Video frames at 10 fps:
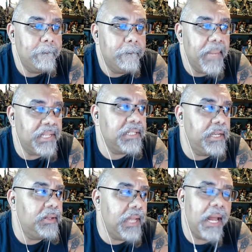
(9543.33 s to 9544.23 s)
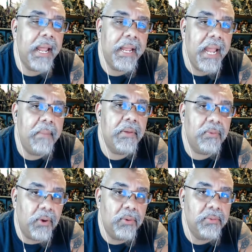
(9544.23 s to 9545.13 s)
It's still not a Game of
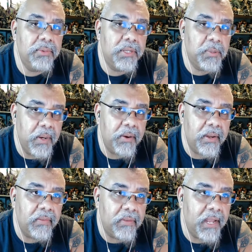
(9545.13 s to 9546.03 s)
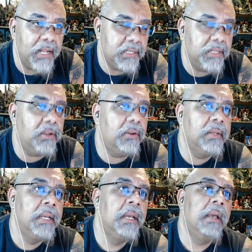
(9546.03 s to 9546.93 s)
Thrones experience. I could still
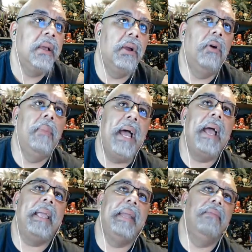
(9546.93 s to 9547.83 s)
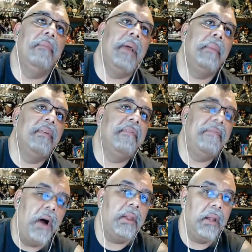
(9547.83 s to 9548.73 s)
go back and remember
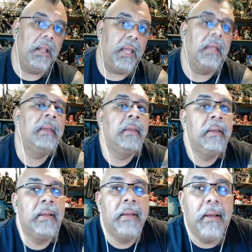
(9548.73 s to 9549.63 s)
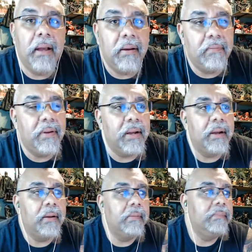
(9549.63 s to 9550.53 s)
fondly of, uh,
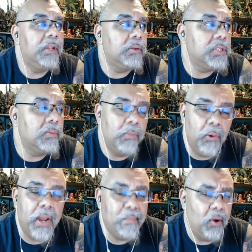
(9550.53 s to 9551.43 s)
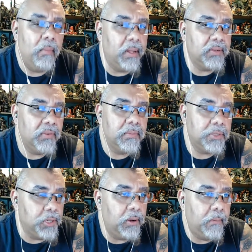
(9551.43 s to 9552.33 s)
you know, some great moments from the
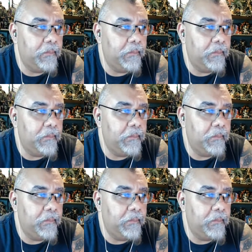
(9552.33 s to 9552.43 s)
show.